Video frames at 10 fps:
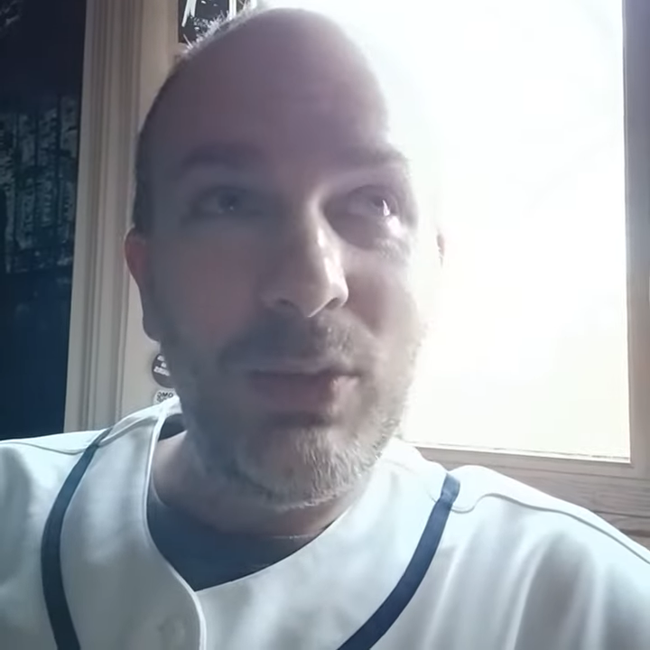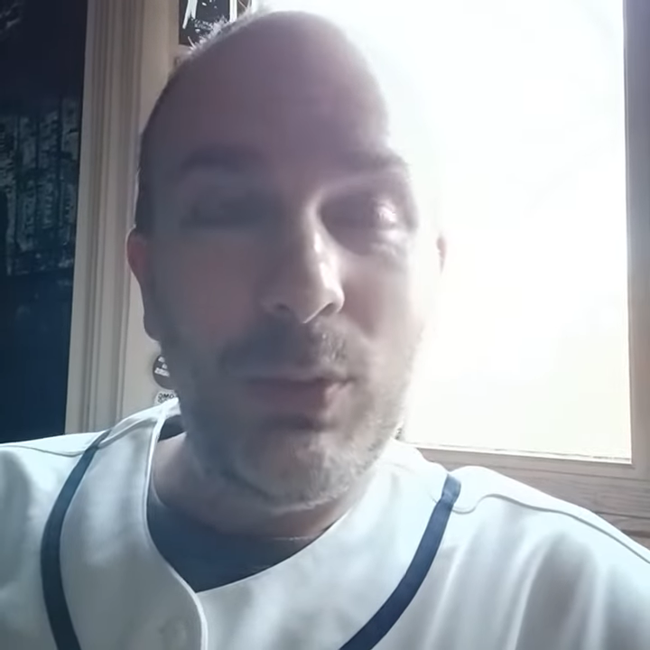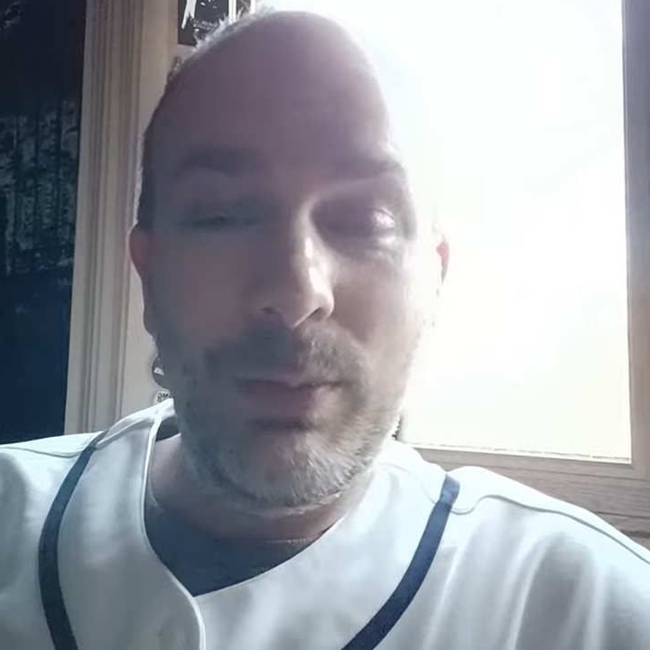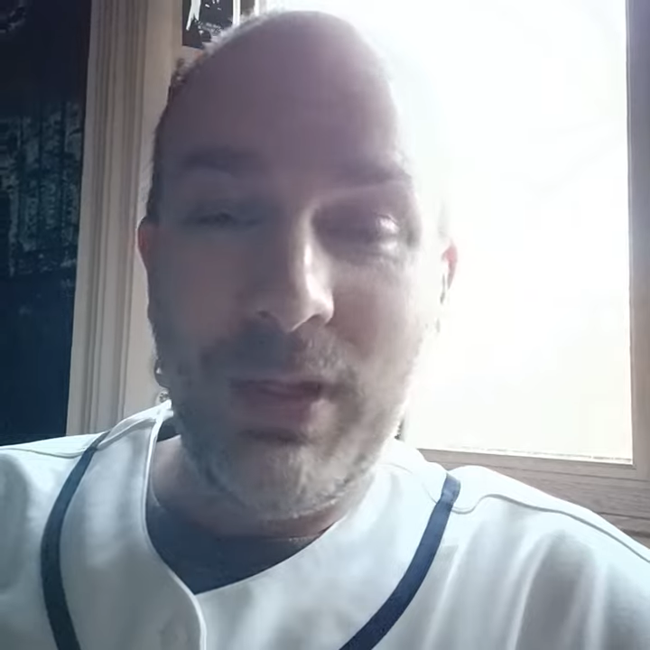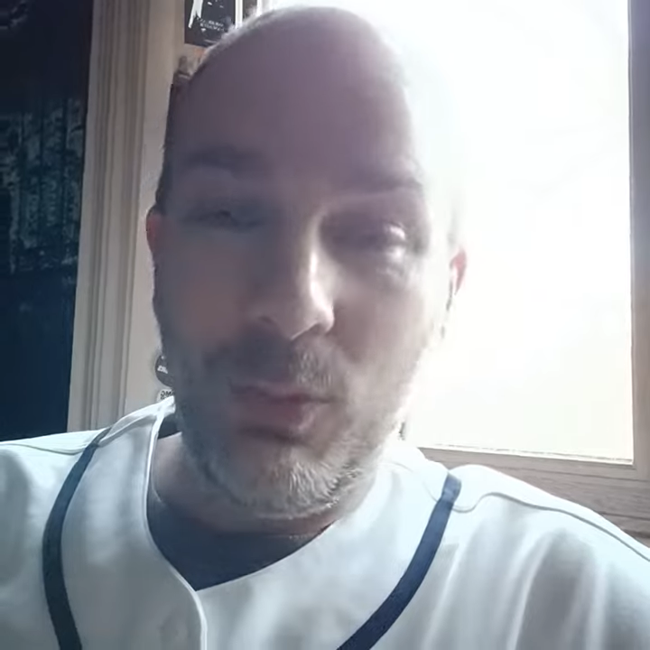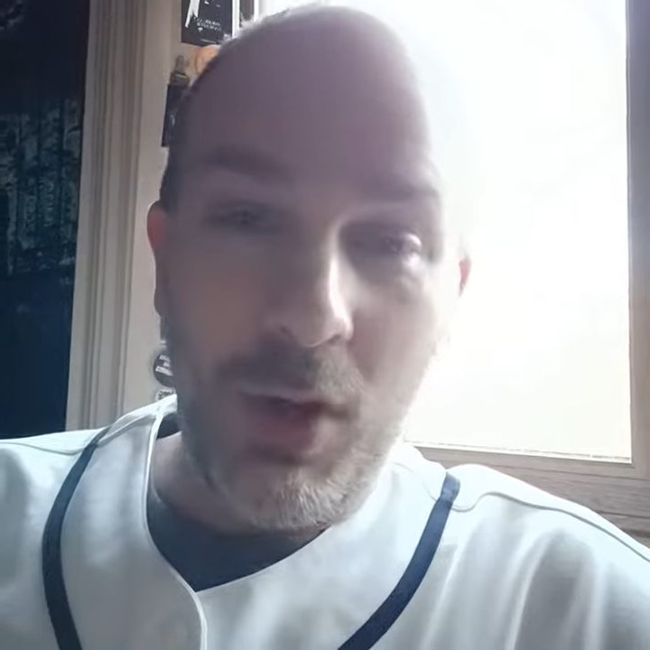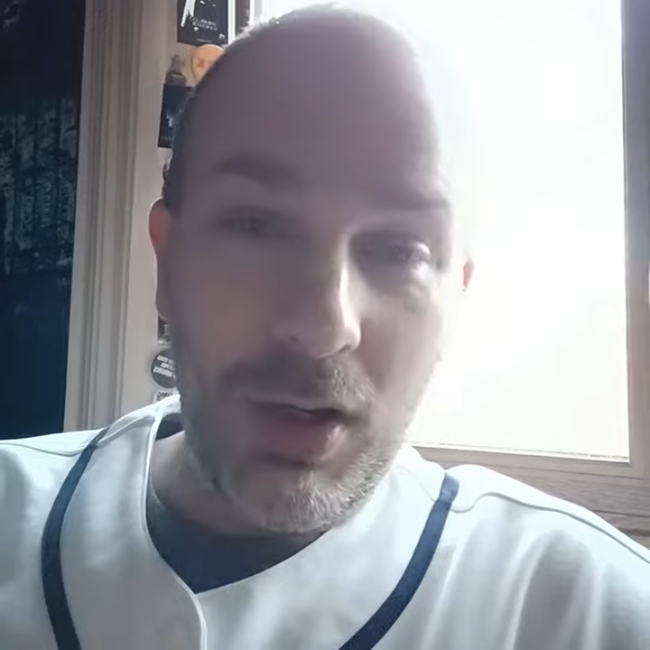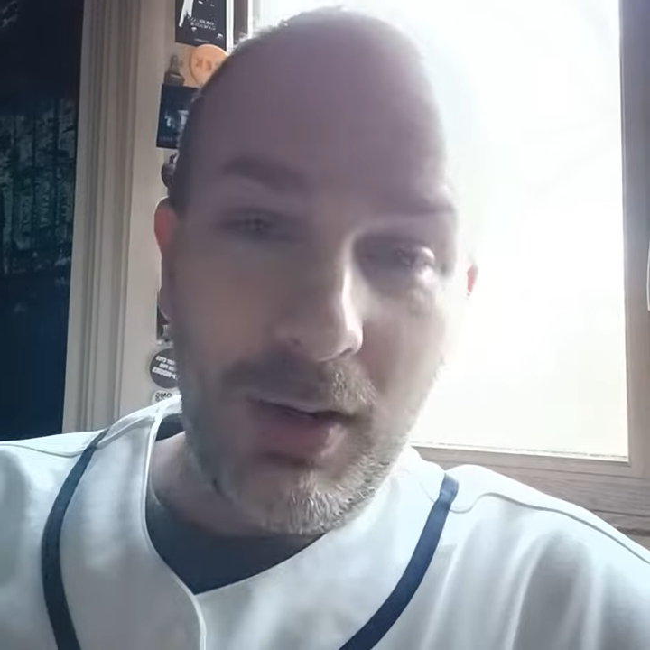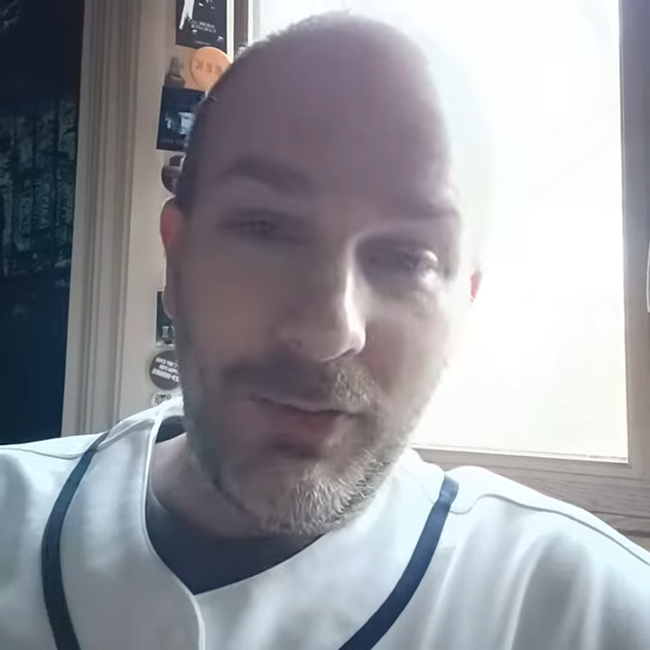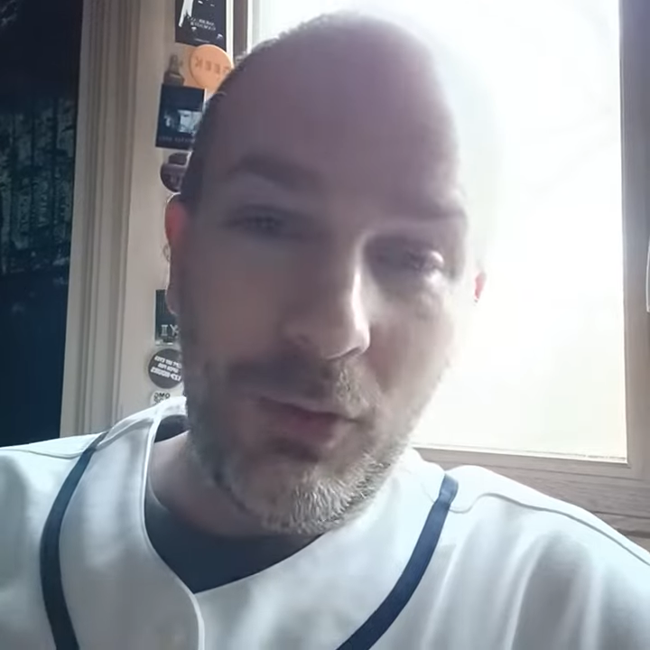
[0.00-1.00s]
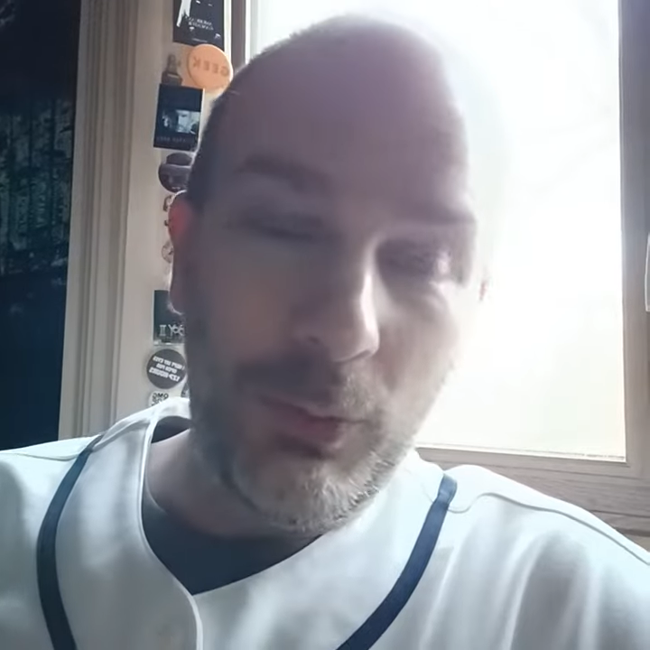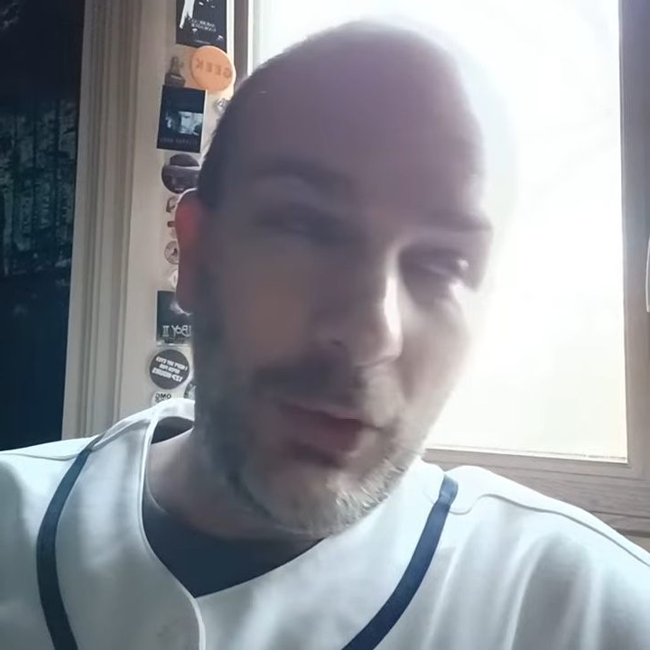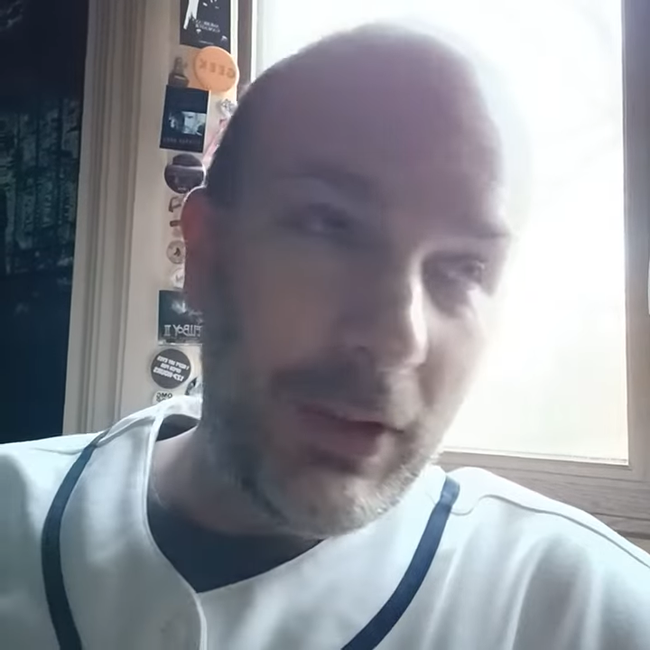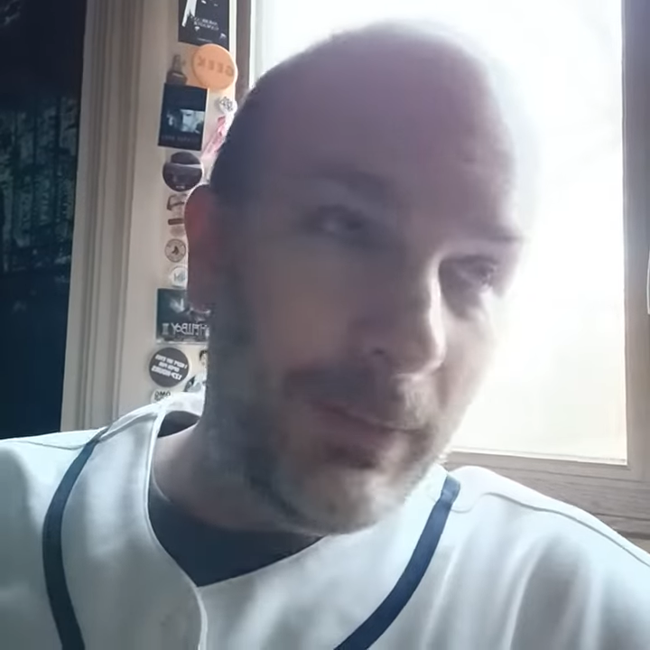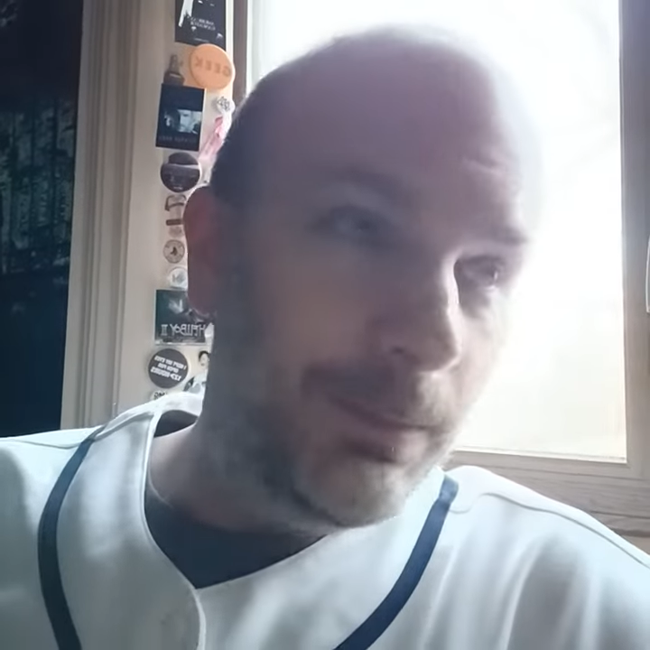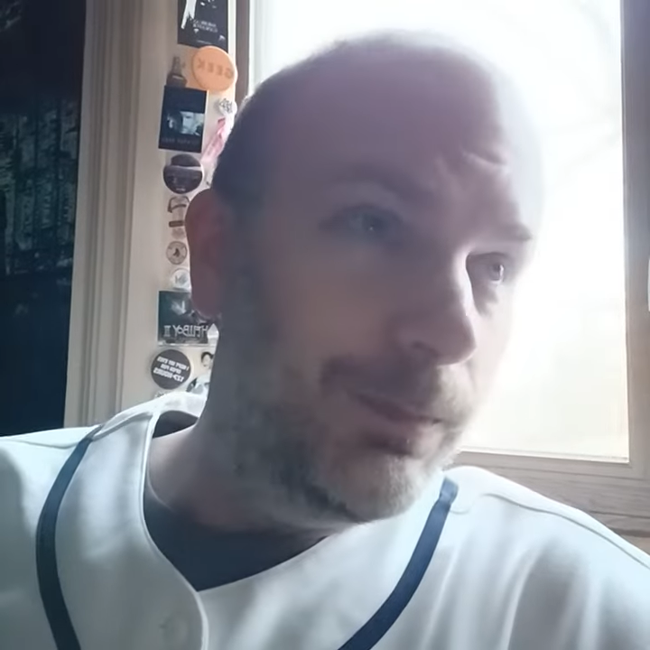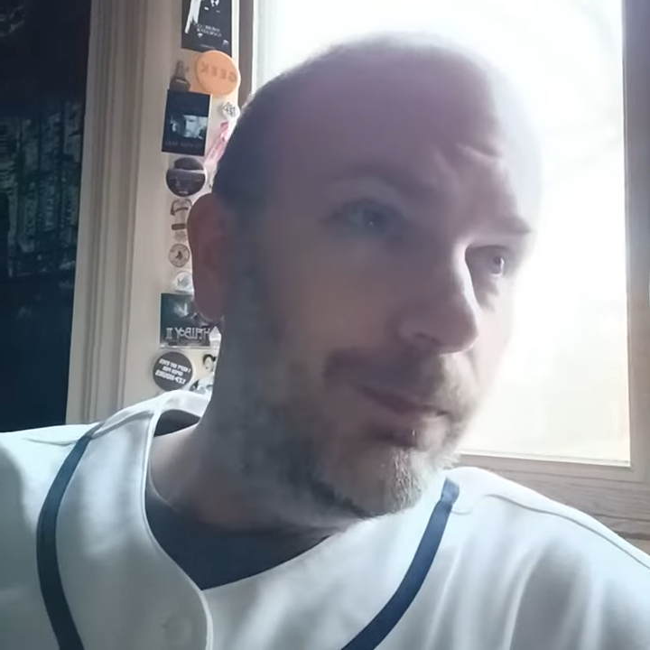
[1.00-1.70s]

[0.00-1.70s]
It would have been a walk off home run.